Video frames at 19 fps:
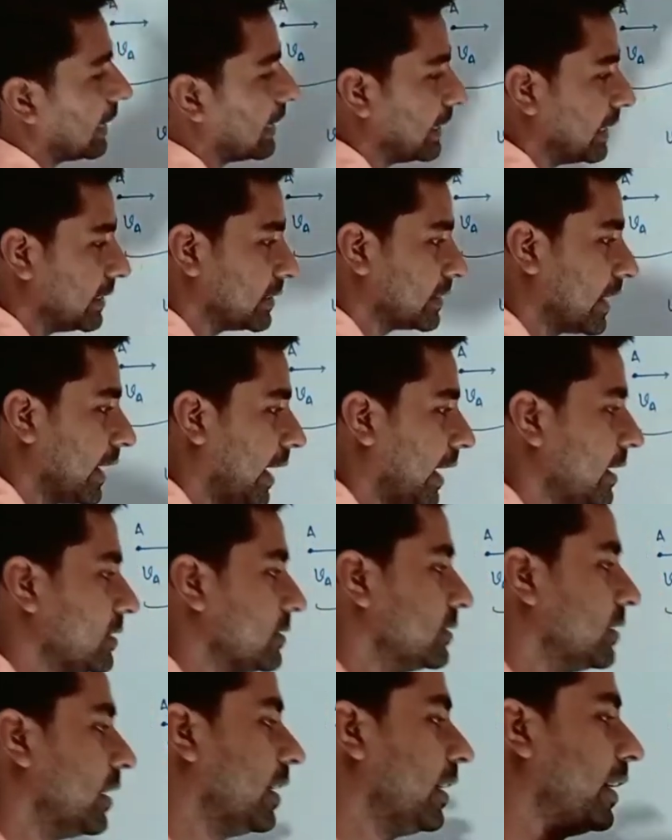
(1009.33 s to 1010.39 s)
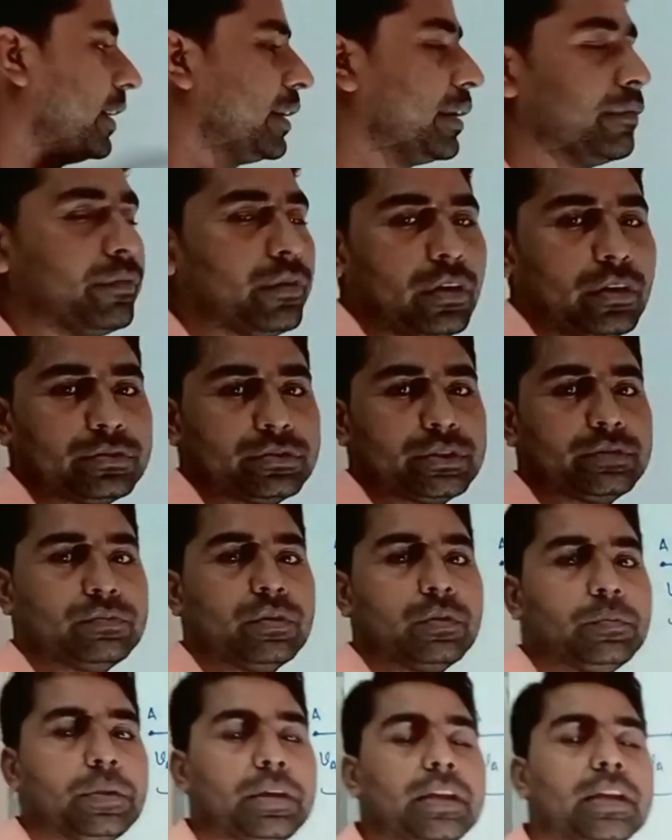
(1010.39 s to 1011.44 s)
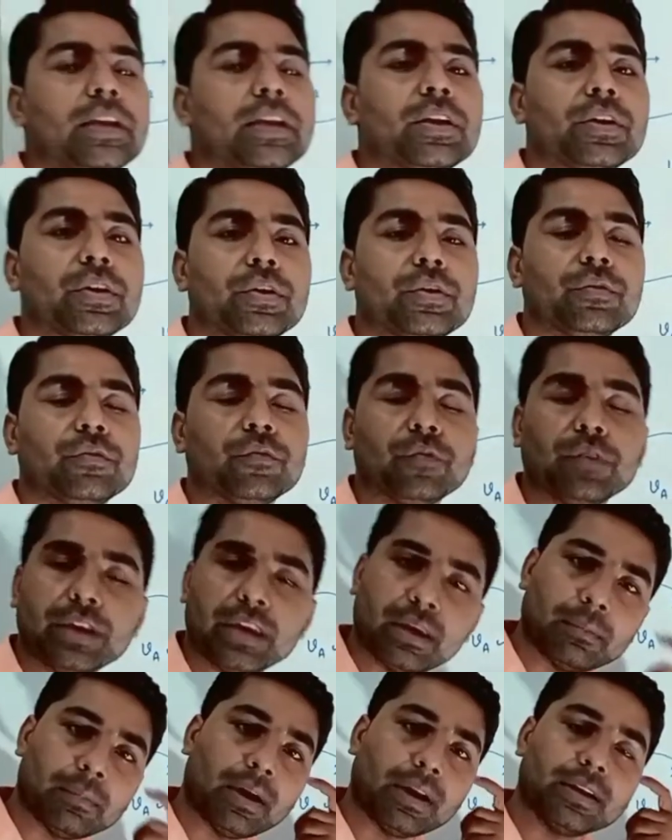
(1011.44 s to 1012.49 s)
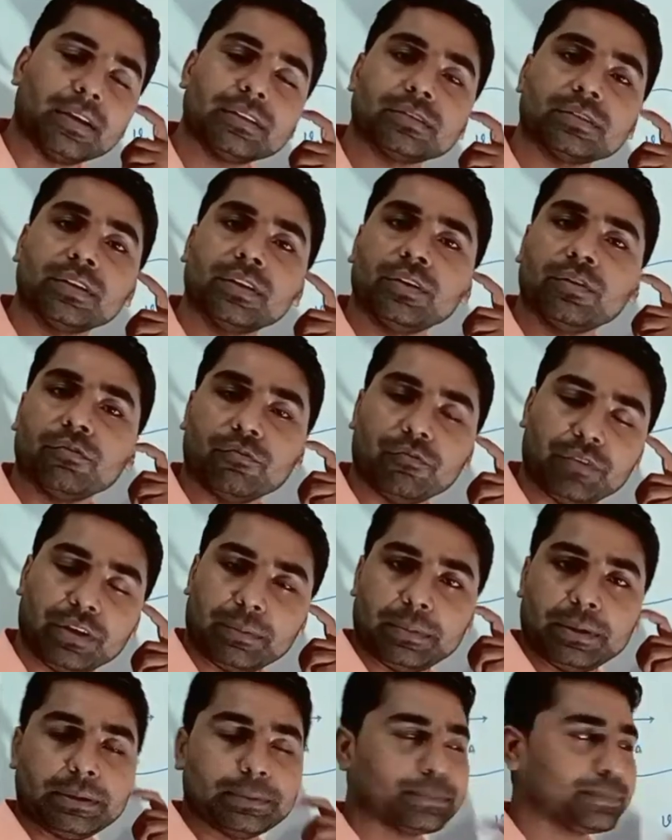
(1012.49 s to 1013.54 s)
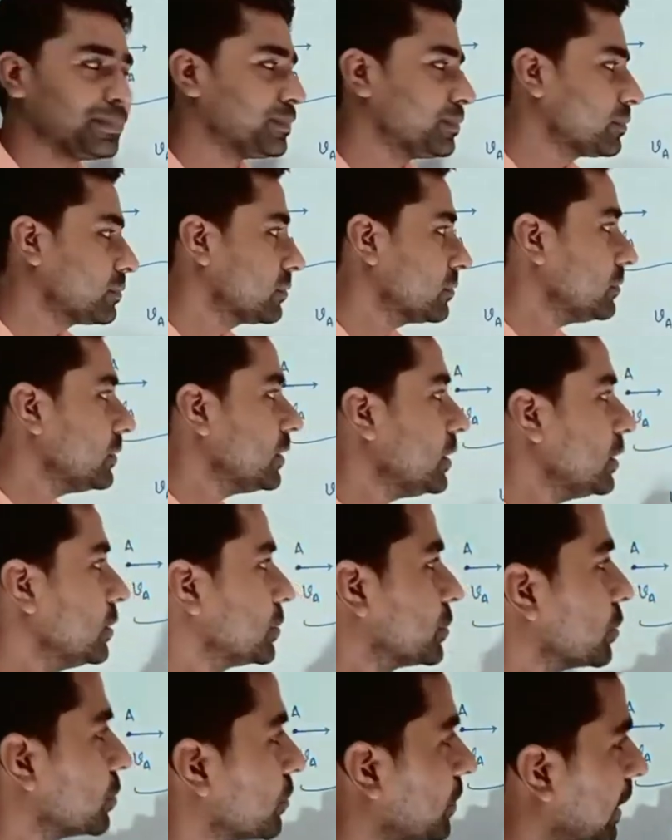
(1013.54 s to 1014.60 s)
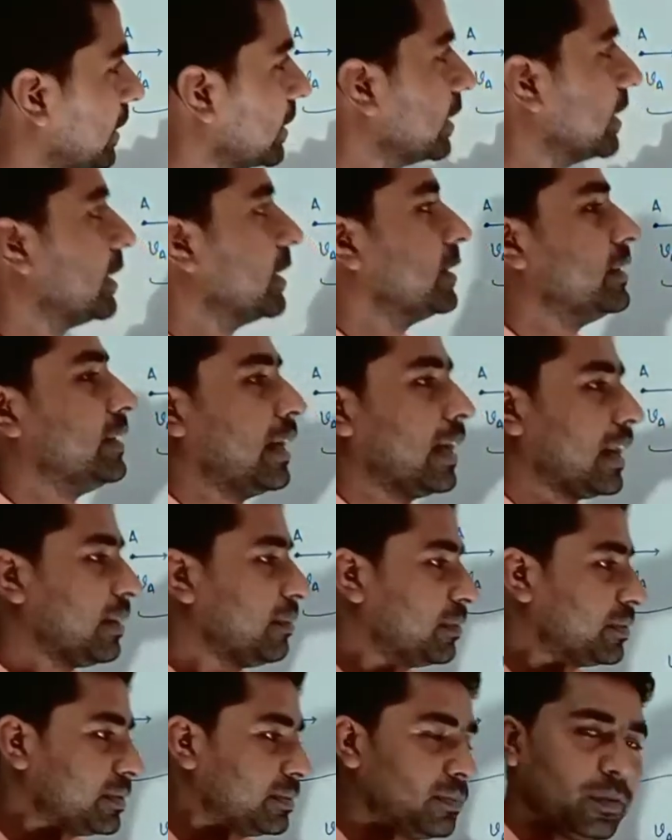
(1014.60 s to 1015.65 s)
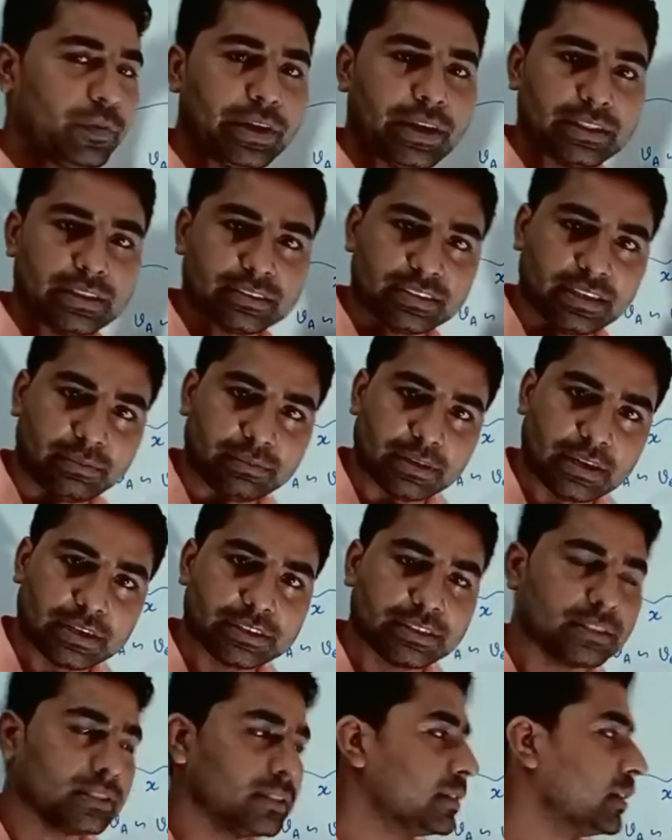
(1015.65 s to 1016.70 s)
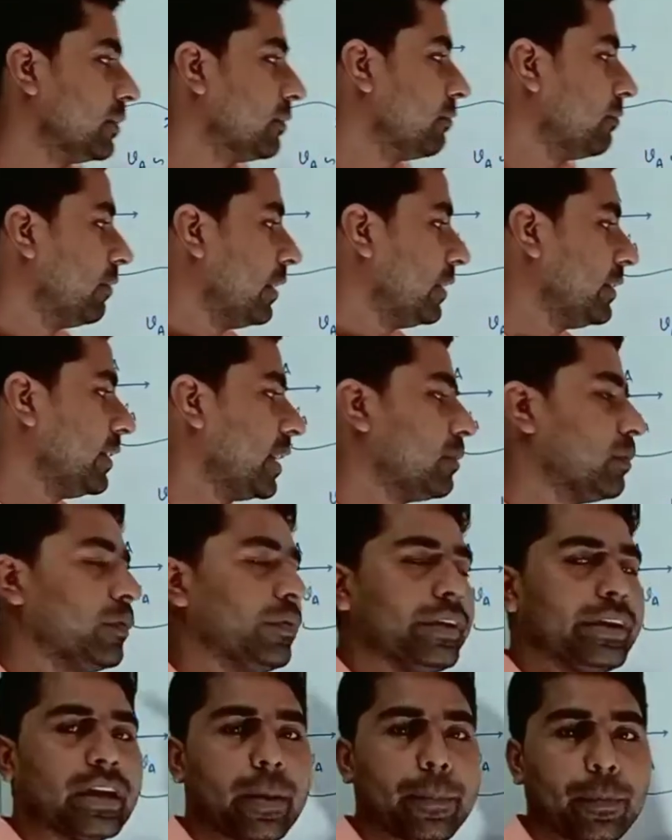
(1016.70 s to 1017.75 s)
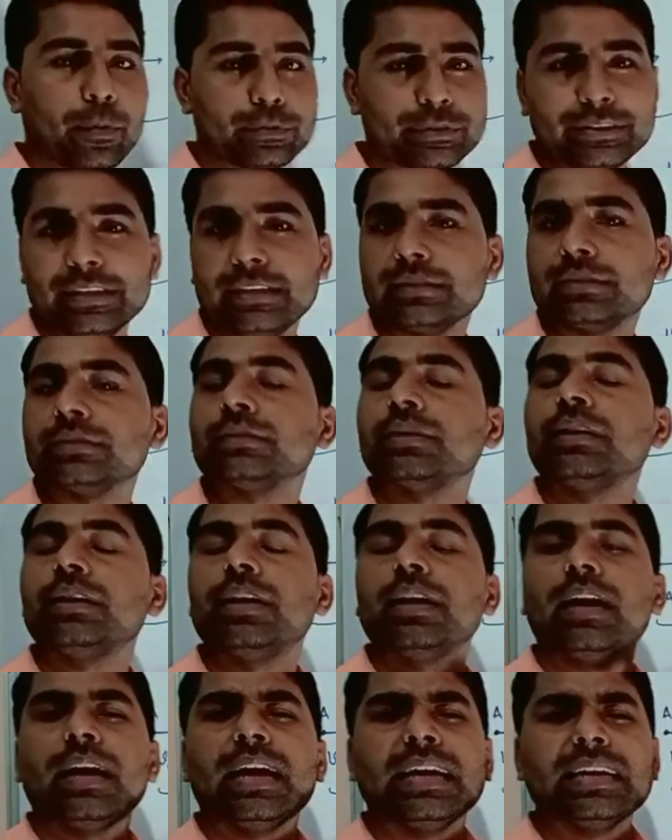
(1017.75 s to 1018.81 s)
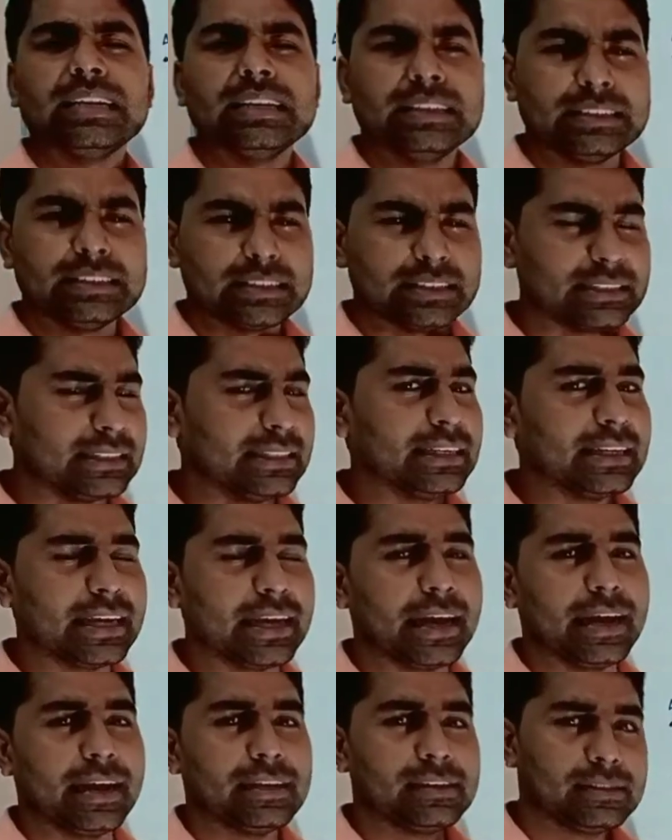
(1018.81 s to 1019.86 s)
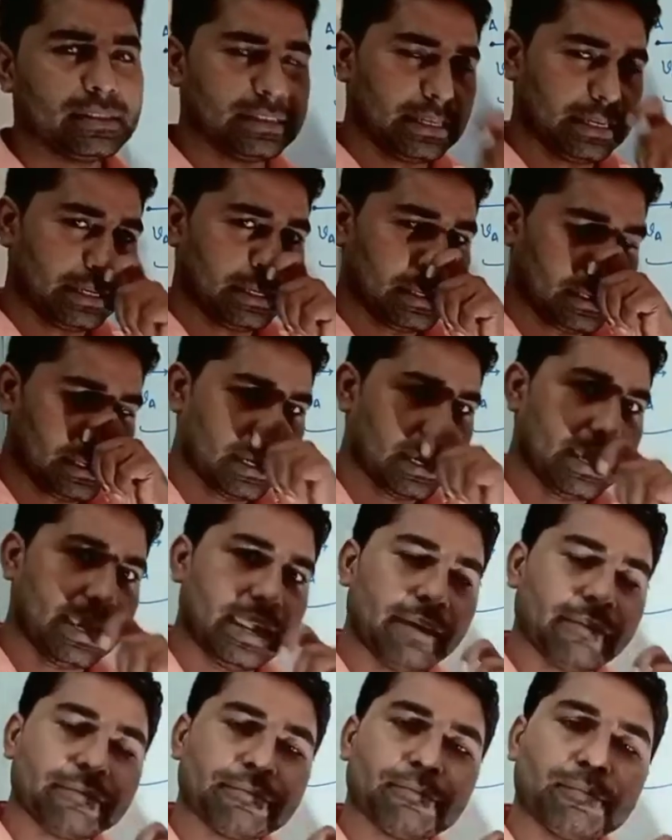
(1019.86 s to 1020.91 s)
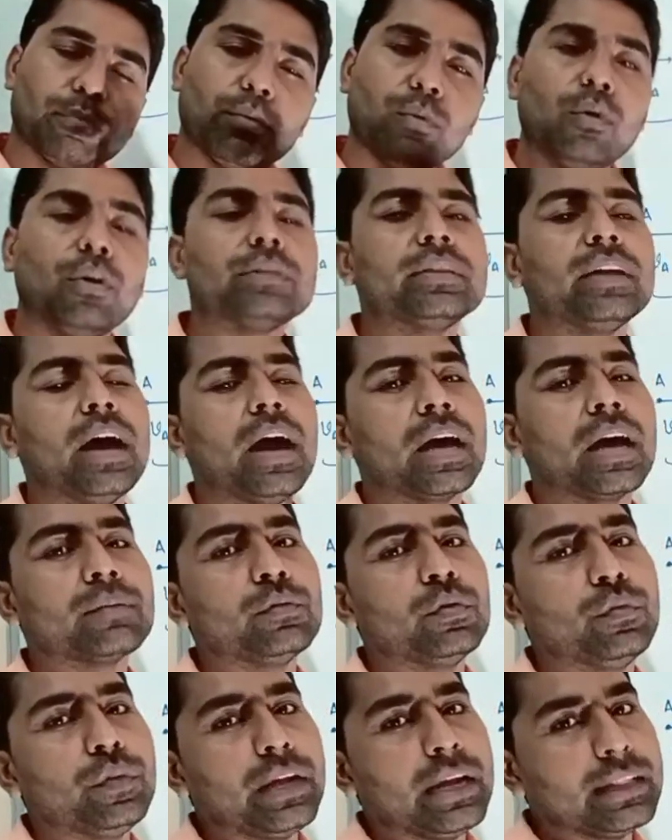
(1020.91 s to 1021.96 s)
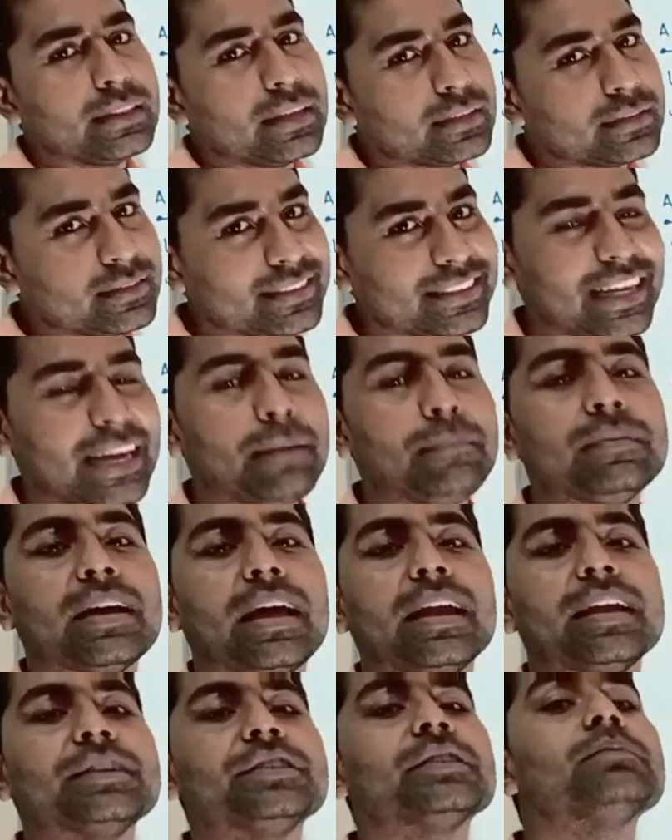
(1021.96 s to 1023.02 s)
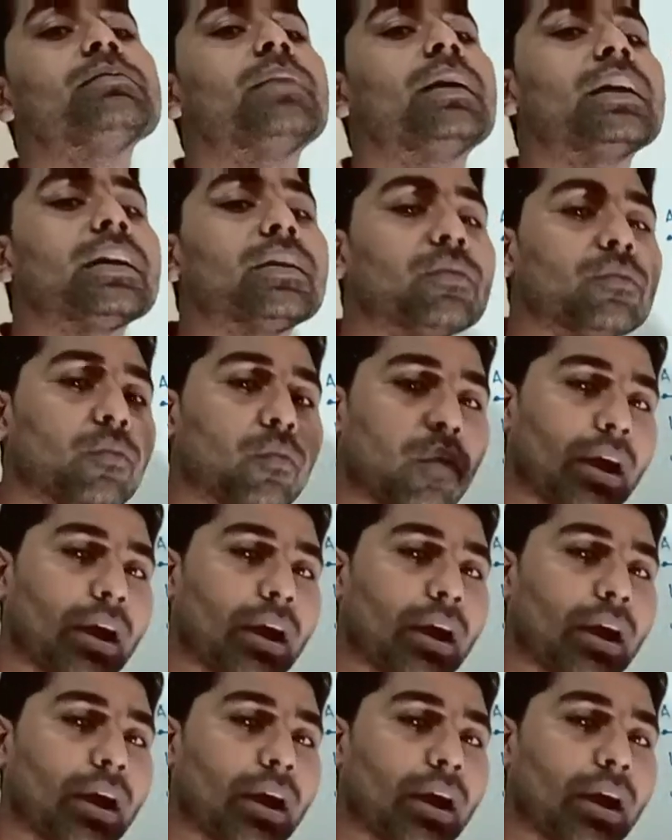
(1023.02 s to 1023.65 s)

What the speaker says: In this case, the relative velocity will be VA minus VB. So when they are moving in the same direction, when they are moving in opposite direction. Third case, if both are moving in the same direction but